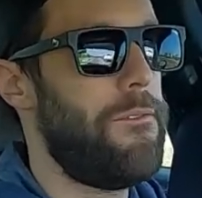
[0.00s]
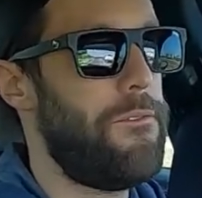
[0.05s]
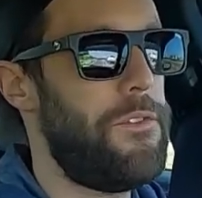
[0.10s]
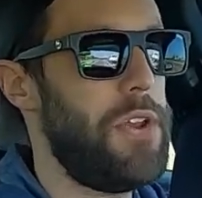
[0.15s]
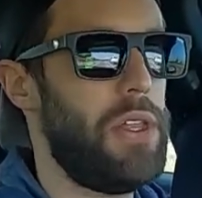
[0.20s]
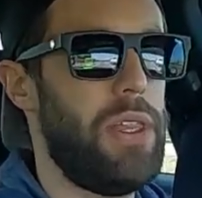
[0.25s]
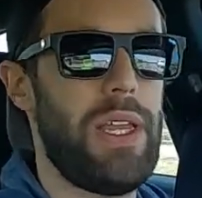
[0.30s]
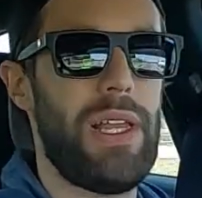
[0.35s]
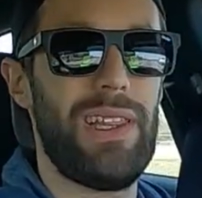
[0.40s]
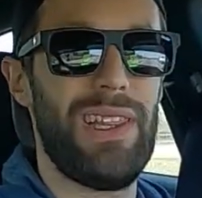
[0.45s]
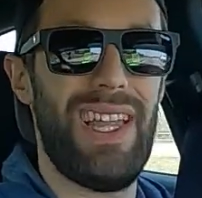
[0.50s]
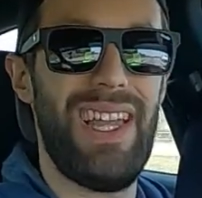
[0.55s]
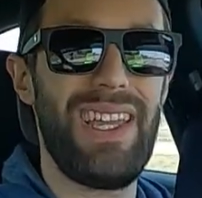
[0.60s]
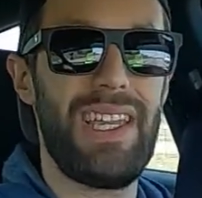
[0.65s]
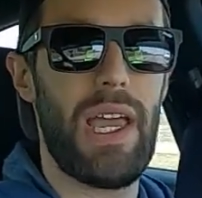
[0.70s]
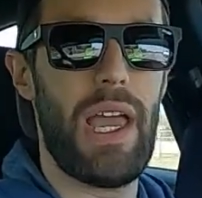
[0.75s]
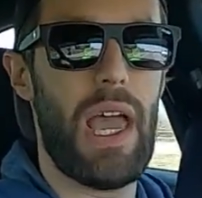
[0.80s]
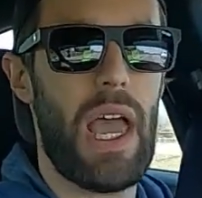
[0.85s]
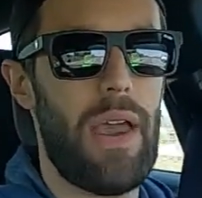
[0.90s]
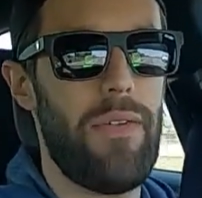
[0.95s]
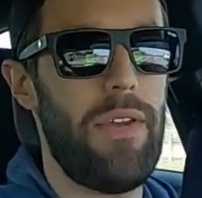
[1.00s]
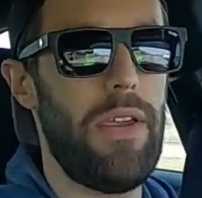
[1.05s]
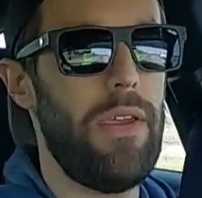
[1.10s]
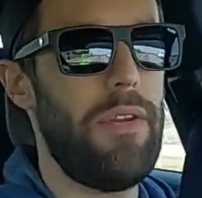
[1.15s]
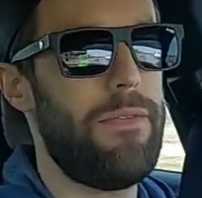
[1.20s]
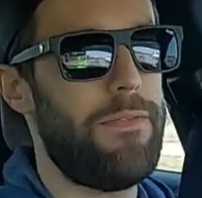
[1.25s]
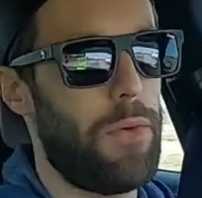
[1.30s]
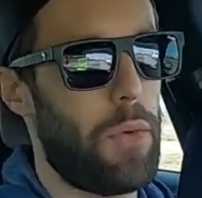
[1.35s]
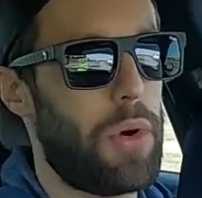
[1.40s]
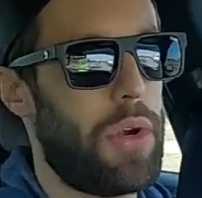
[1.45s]
feeling like a heavy
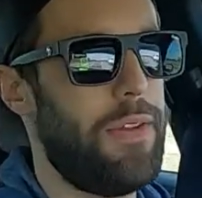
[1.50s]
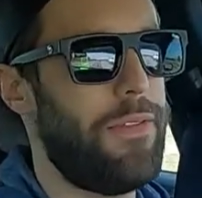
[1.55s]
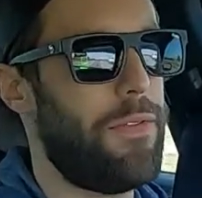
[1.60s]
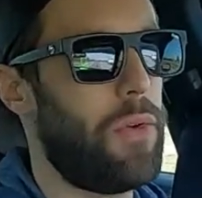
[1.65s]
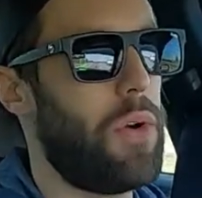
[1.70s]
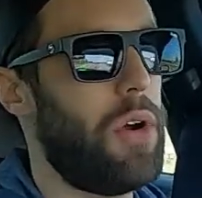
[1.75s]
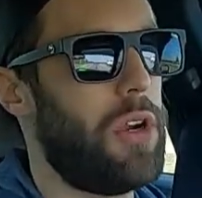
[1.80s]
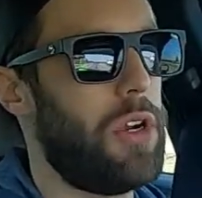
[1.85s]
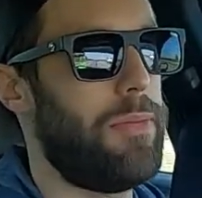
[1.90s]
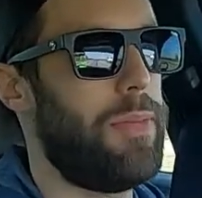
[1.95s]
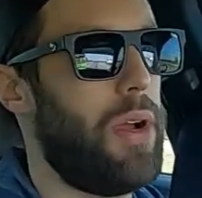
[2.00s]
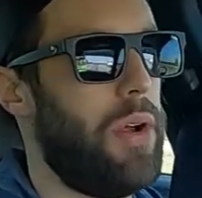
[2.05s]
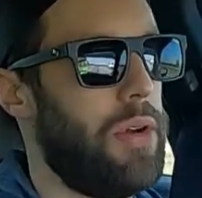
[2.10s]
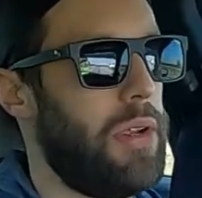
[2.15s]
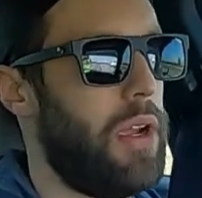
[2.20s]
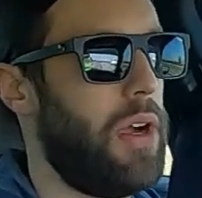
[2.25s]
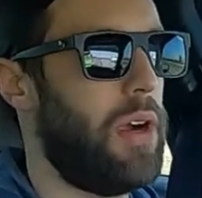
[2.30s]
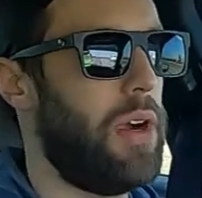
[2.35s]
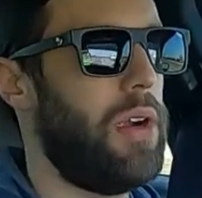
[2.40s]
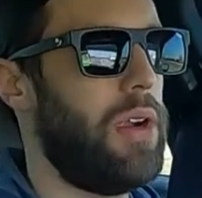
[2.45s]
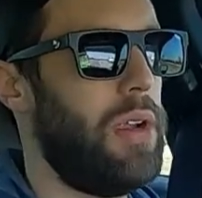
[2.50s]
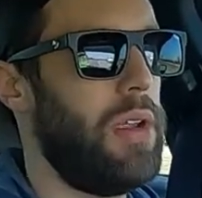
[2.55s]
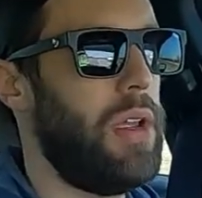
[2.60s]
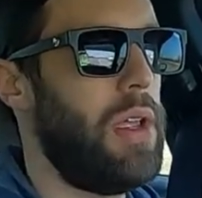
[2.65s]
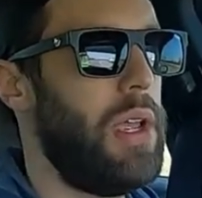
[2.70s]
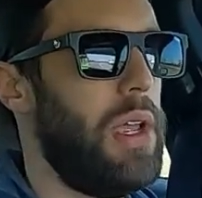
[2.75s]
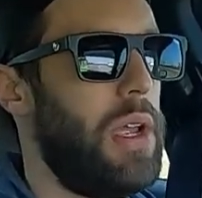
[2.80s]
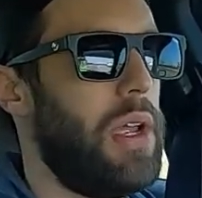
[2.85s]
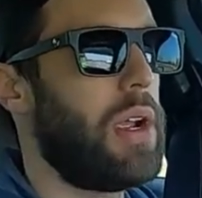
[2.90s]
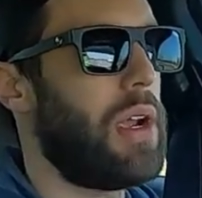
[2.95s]
4,400 pound car,
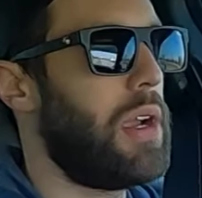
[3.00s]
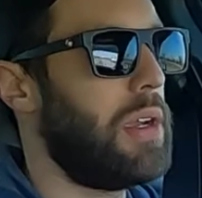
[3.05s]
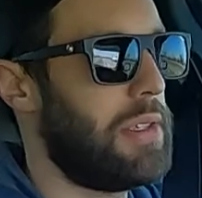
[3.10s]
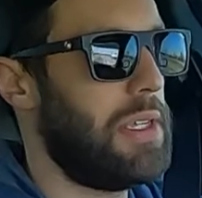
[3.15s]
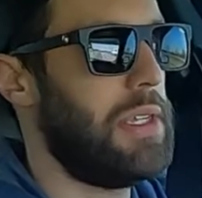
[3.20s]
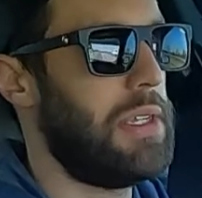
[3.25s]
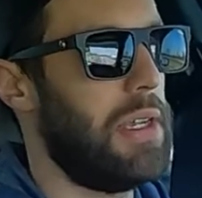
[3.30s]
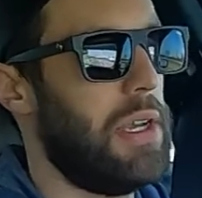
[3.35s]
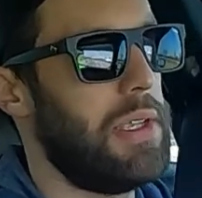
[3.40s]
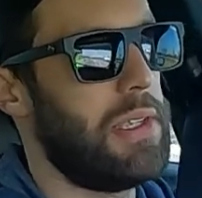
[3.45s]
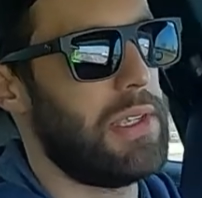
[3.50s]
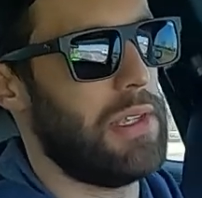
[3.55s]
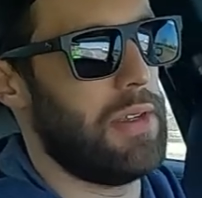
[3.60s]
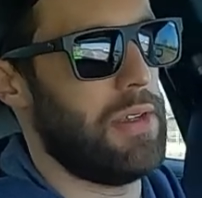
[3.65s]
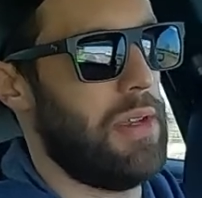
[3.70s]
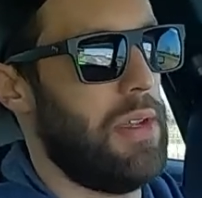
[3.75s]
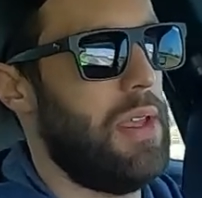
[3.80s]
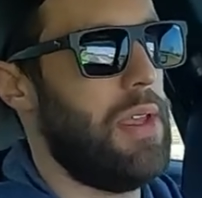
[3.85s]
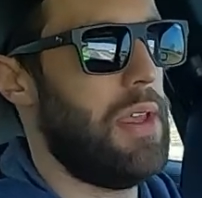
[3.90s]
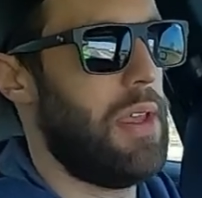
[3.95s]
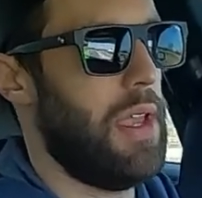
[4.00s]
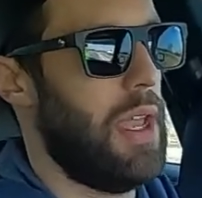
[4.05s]
because it doesn't.